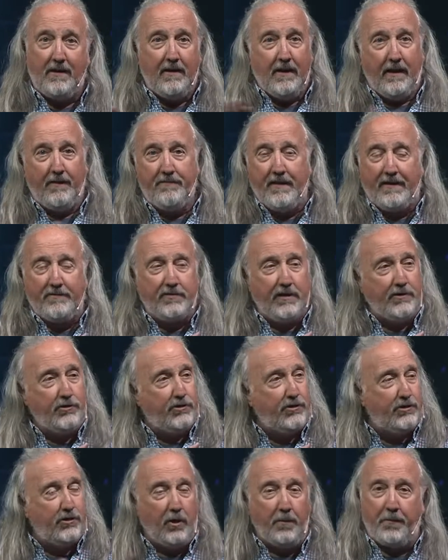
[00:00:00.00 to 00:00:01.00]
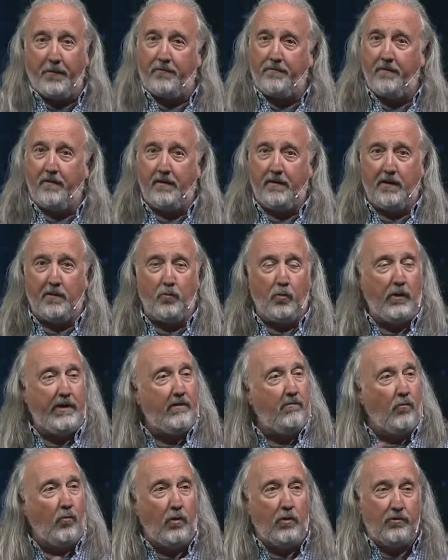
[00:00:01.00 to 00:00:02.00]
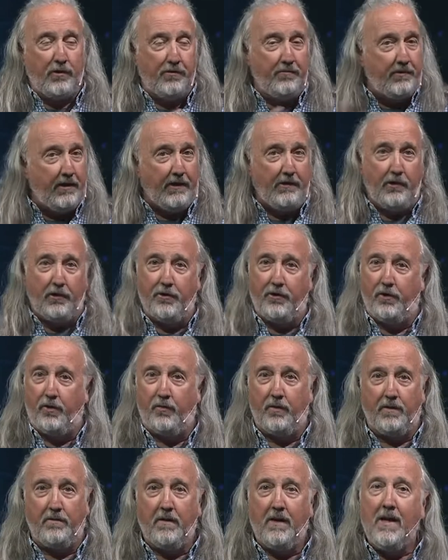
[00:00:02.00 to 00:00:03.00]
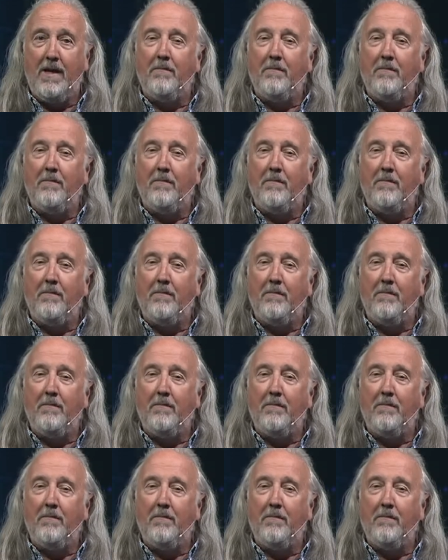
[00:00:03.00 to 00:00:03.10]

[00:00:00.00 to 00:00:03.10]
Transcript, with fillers: and that's a super thing, and we will continue to do it.